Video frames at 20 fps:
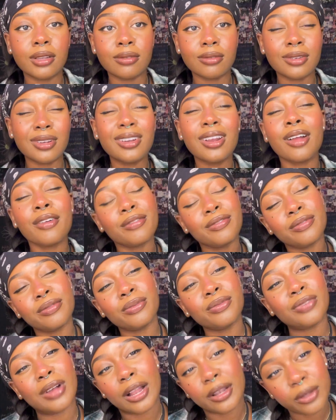they're not
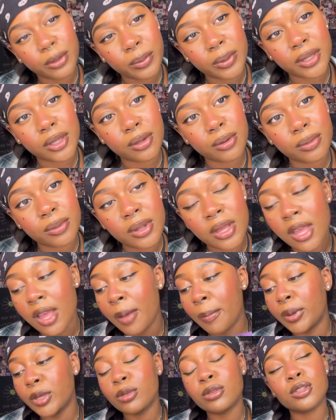valuing you,
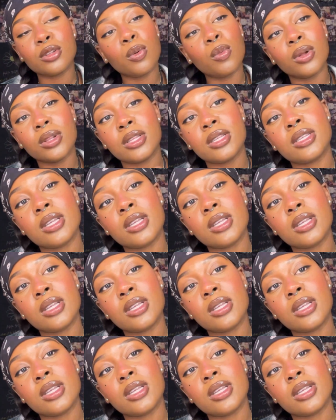but you still want this